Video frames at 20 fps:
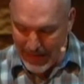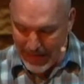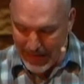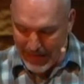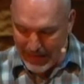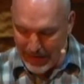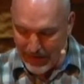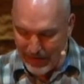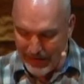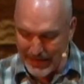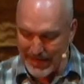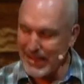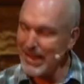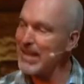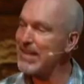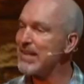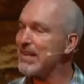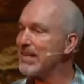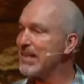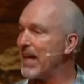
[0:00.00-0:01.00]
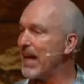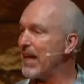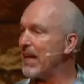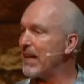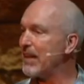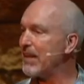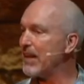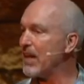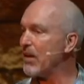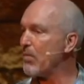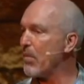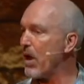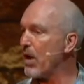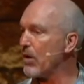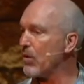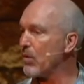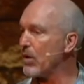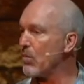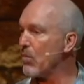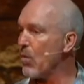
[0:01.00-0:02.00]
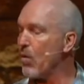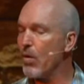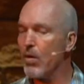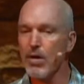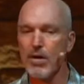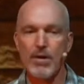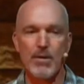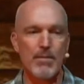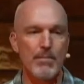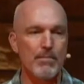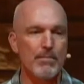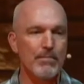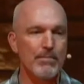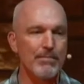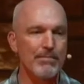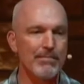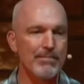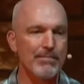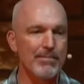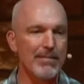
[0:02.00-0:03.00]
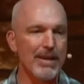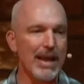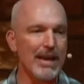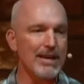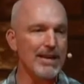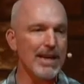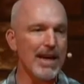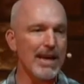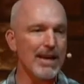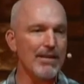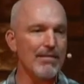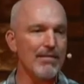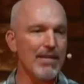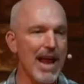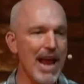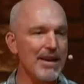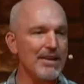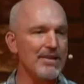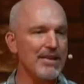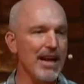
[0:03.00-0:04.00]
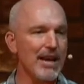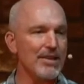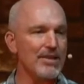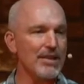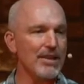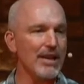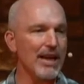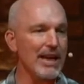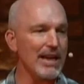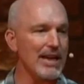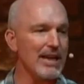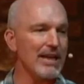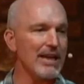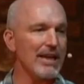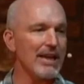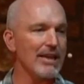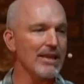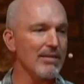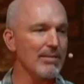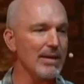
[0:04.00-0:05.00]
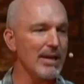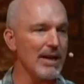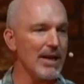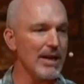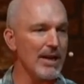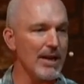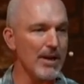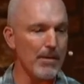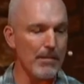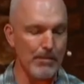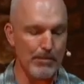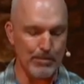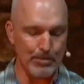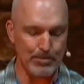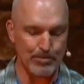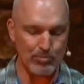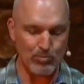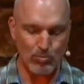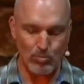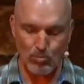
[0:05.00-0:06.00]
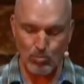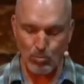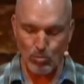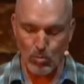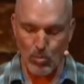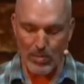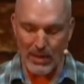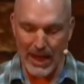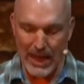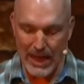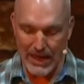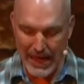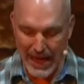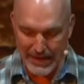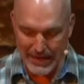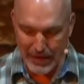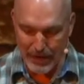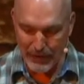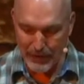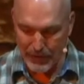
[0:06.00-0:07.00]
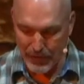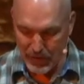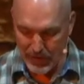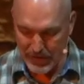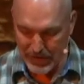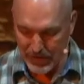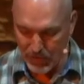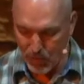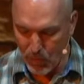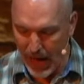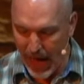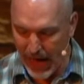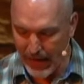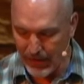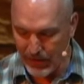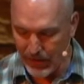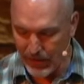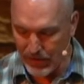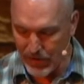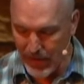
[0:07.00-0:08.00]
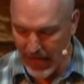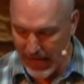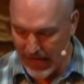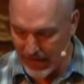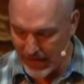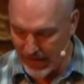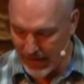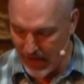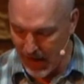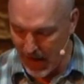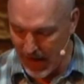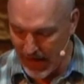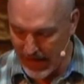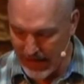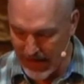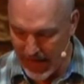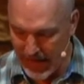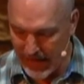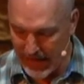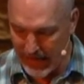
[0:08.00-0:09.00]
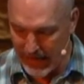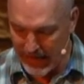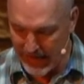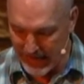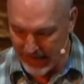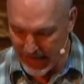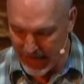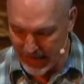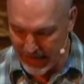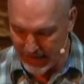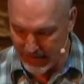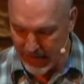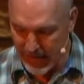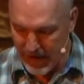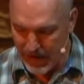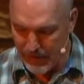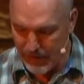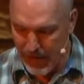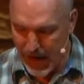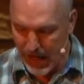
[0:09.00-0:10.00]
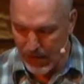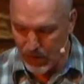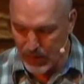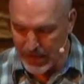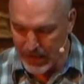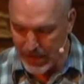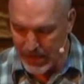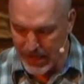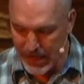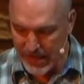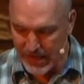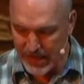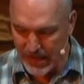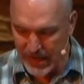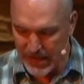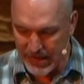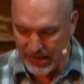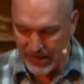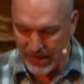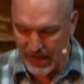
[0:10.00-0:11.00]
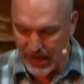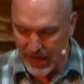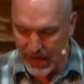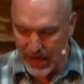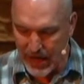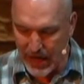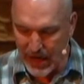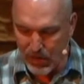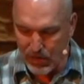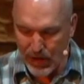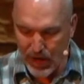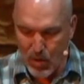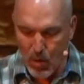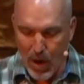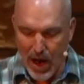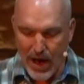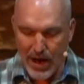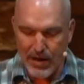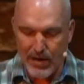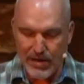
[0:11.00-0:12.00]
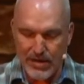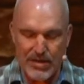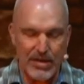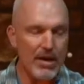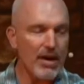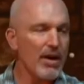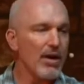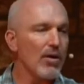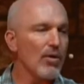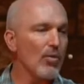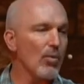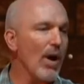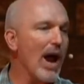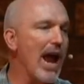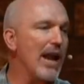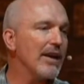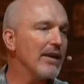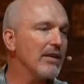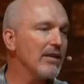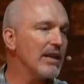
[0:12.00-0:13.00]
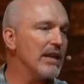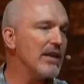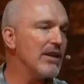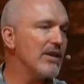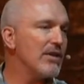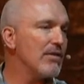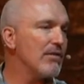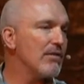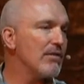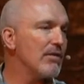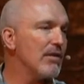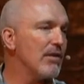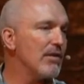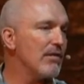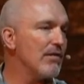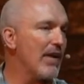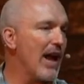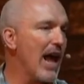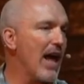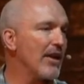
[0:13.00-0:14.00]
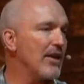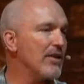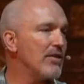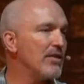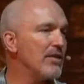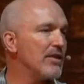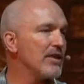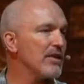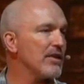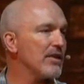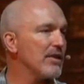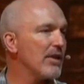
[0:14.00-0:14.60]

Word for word: Notice he doesn't say anything about a reward at the end of that section like he did at the beginning. that's our first radical change in our identity is this. Following Jesus requires radically new values.